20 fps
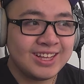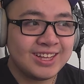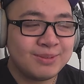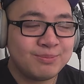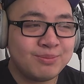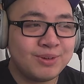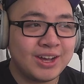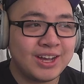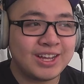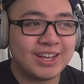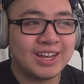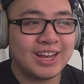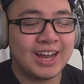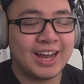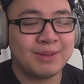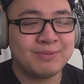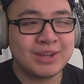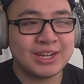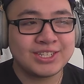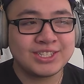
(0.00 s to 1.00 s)
But
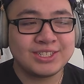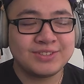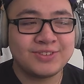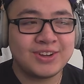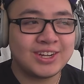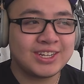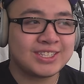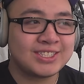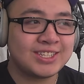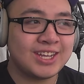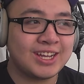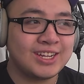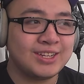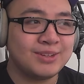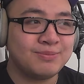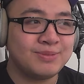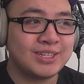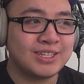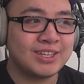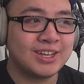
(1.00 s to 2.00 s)
I'm actually very excited
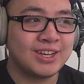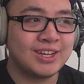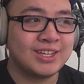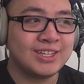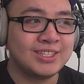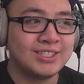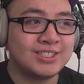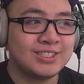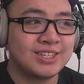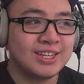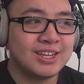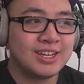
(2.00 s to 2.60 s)
because